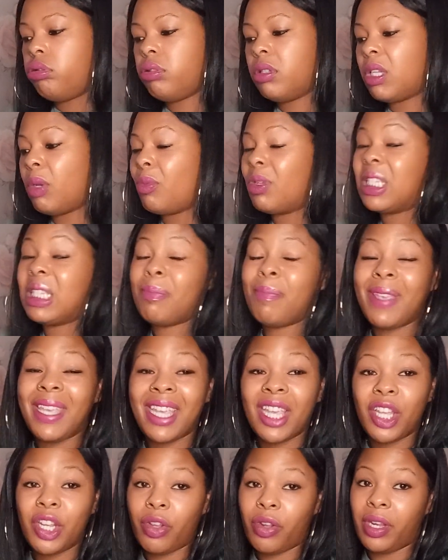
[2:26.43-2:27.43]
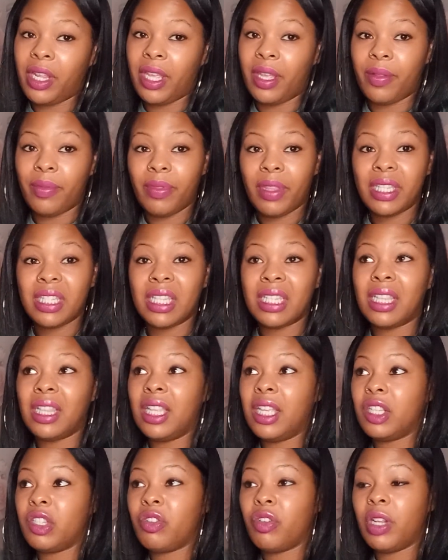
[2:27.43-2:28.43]
Someone speaking on it. This is
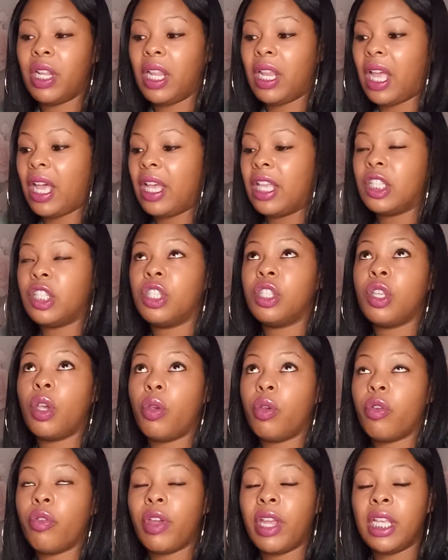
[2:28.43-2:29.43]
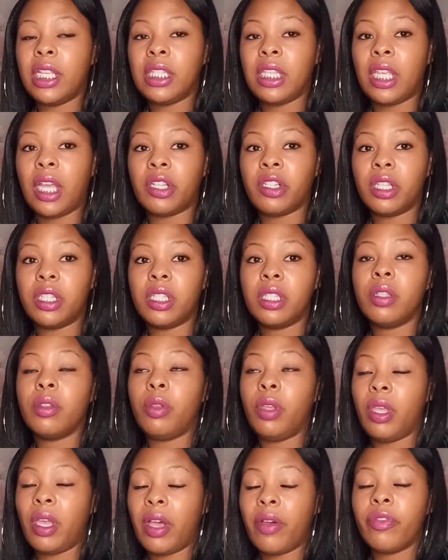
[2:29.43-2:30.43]
literally like, it's so crazy.
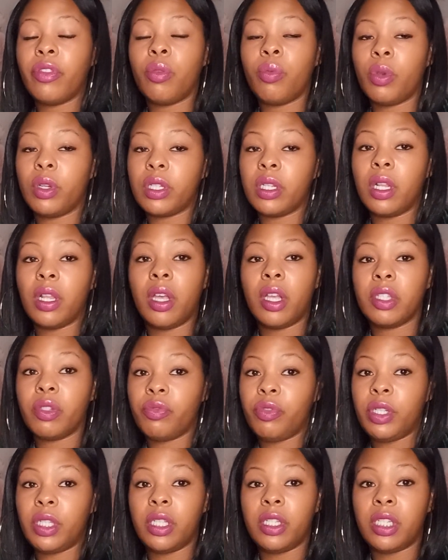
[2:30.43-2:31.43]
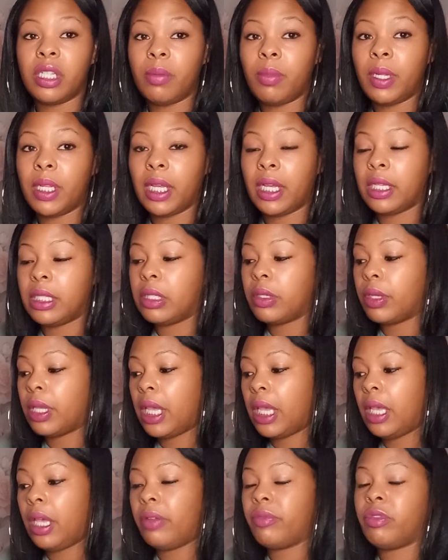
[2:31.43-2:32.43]
You have to watch the last reading, Geminis,
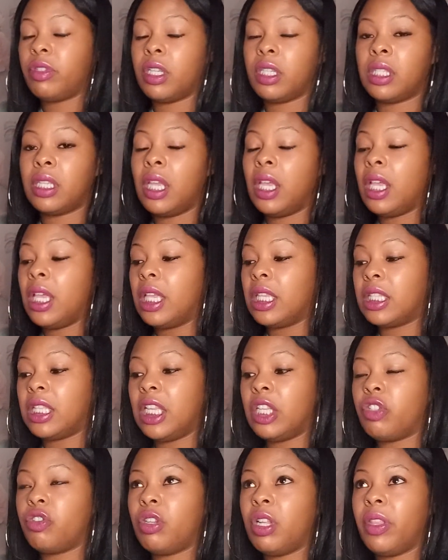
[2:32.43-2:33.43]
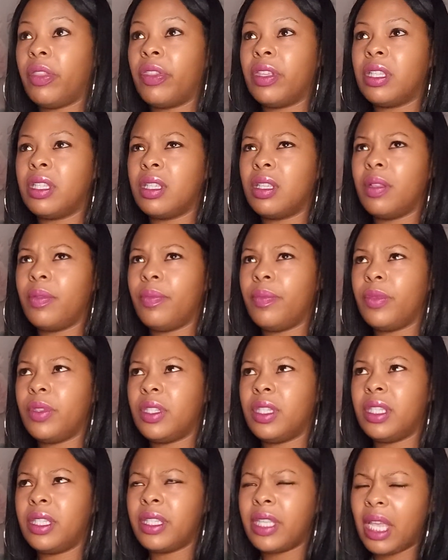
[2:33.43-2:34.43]
okay? It's literally the
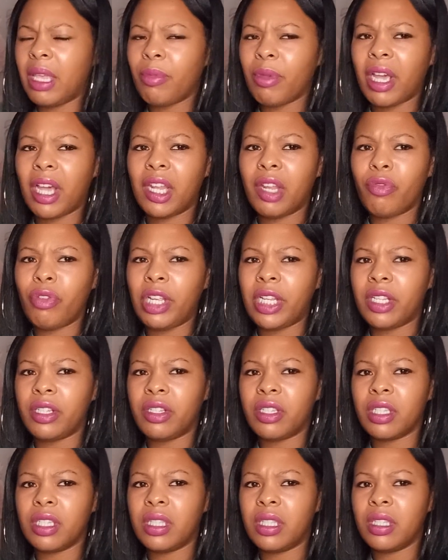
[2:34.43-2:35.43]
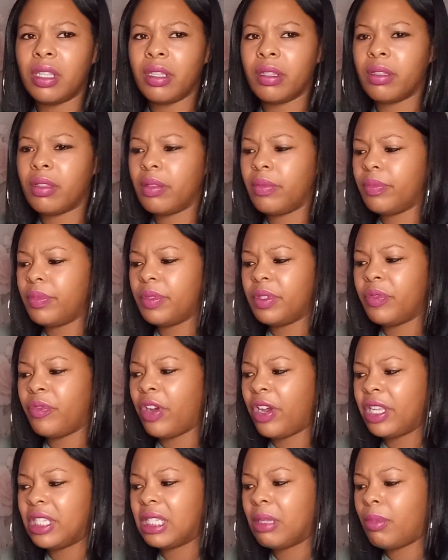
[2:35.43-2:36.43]
same kind of reading, just
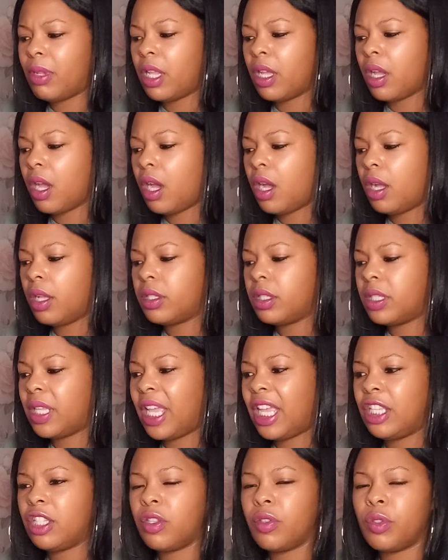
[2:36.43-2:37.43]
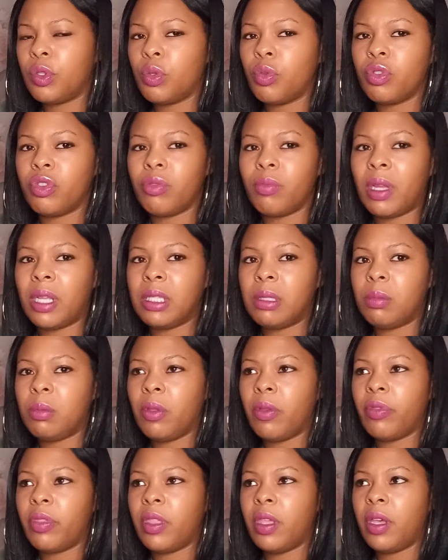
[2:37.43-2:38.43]
very similar cards. Ace of Swords reminds me
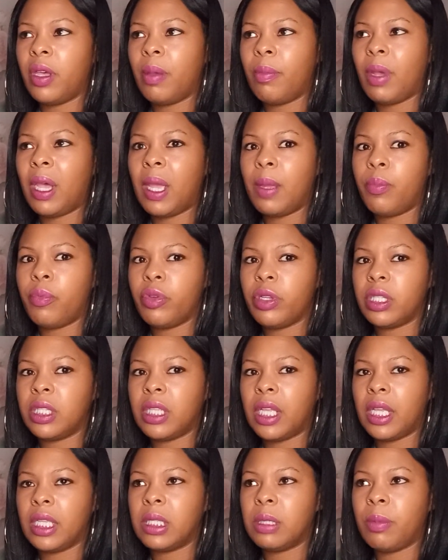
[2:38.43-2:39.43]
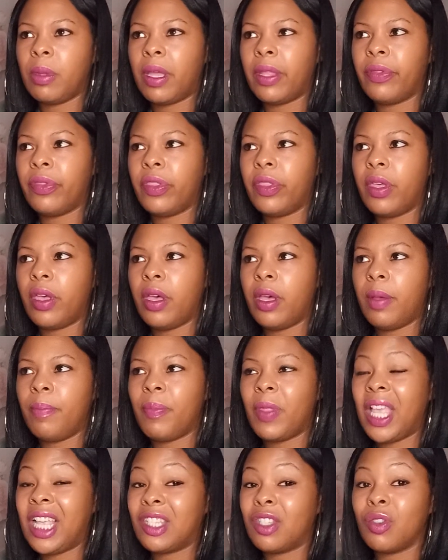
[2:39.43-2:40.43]
of the High Priestess and the
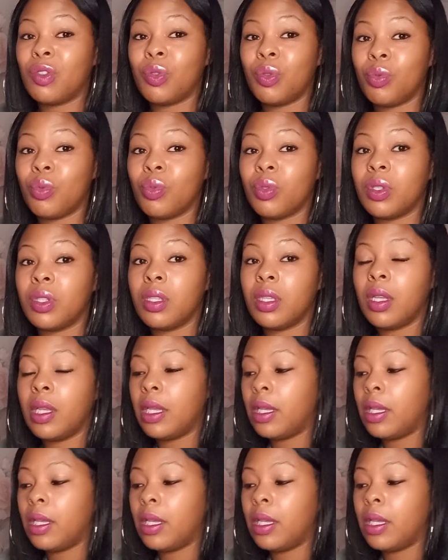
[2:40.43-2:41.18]
Ace of Swords,